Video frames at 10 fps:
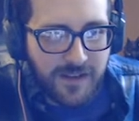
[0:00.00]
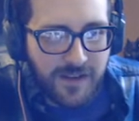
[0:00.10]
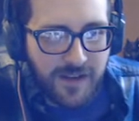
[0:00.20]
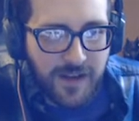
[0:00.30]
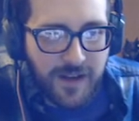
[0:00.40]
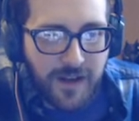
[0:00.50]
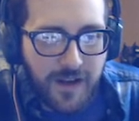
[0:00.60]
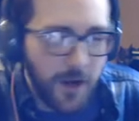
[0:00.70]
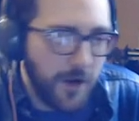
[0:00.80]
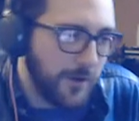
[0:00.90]

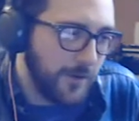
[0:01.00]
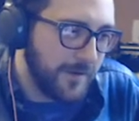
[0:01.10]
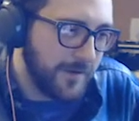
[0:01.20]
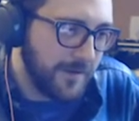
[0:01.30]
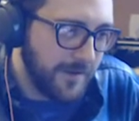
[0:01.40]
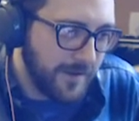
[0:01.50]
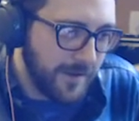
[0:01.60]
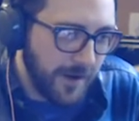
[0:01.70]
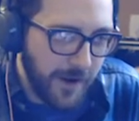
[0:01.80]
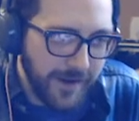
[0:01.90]
Oh.
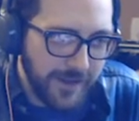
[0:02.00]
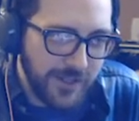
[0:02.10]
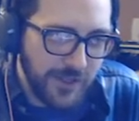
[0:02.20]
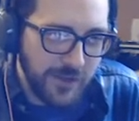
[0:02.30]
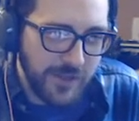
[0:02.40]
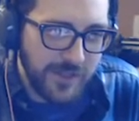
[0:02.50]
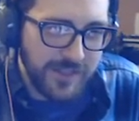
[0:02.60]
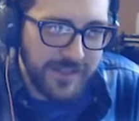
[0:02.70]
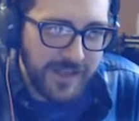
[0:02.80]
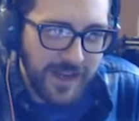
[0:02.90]
I can choose
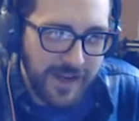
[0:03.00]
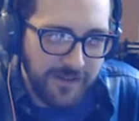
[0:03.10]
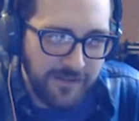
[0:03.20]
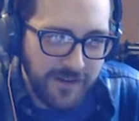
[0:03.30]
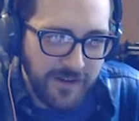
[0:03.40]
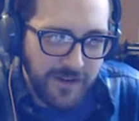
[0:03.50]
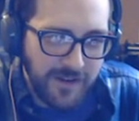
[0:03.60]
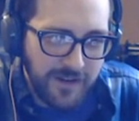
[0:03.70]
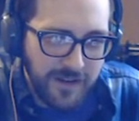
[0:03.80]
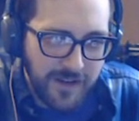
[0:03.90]
to have
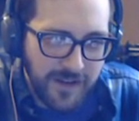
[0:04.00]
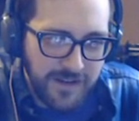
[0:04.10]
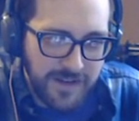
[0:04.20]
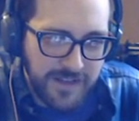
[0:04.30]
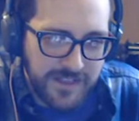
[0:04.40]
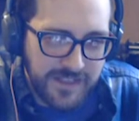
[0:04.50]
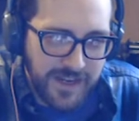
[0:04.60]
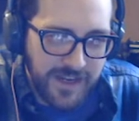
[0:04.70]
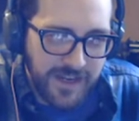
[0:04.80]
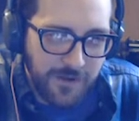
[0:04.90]
Anita
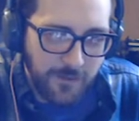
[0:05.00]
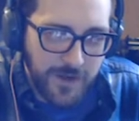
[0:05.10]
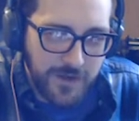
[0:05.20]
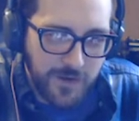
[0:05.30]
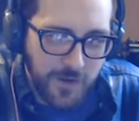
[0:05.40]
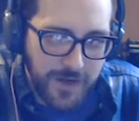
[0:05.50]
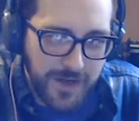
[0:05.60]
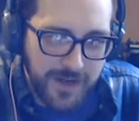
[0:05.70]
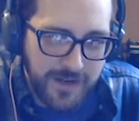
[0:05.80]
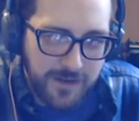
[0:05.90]
stay and Rachel go
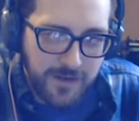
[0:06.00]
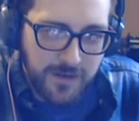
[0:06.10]
get it,